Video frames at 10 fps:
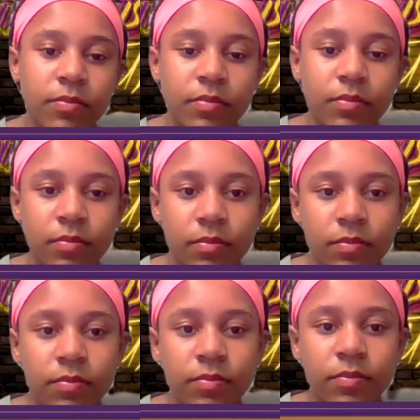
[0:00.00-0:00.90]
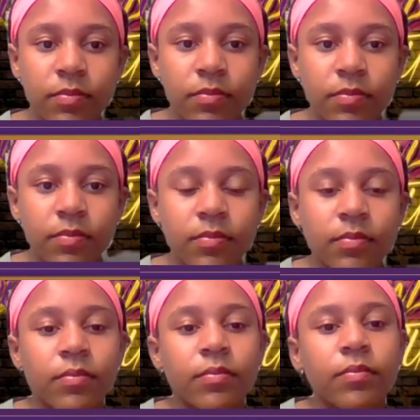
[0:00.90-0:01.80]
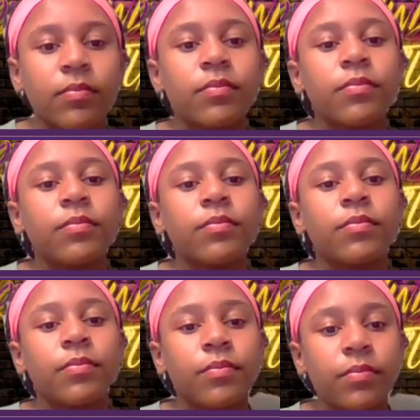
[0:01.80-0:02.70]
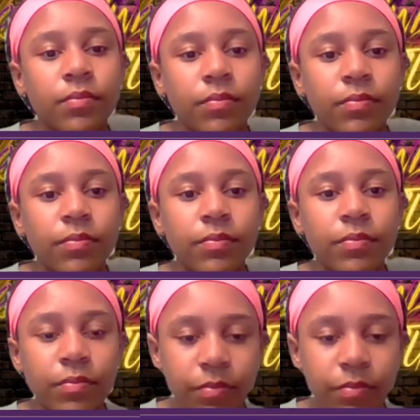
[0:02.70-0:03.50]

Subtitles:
(not speaking)